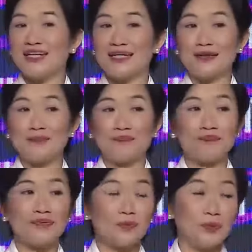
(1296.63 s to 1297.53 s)
um,
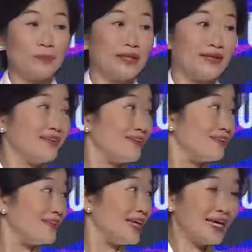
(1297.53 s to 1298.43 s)
would be
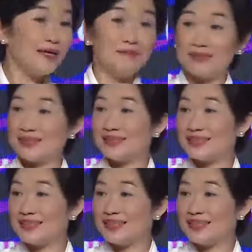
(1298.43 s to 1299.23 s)
the aims,